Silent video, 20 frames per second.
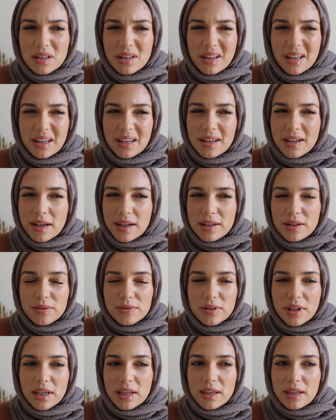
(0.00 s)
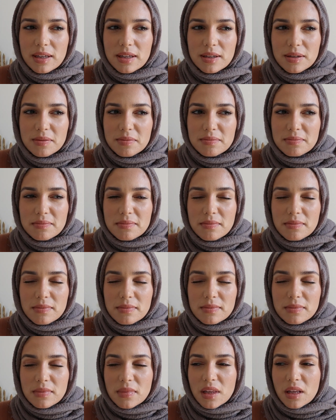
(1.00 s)
Like kind of like
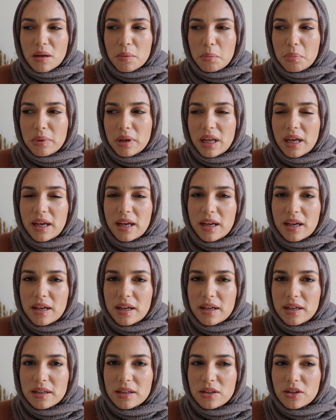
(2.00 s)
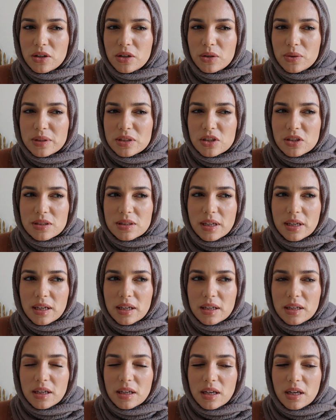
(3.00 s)
bleh, you know, and just
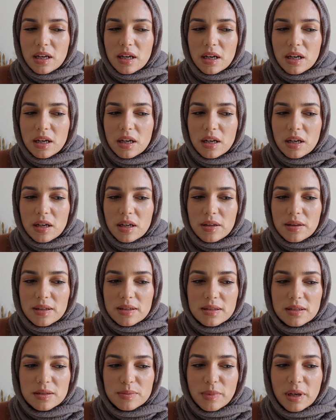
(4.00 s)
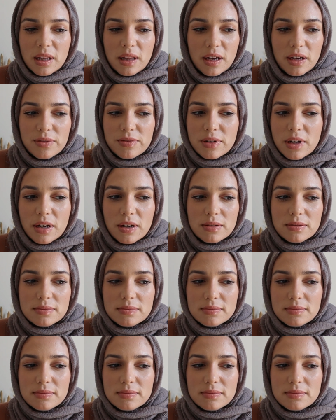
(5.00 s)
like, this is my life now.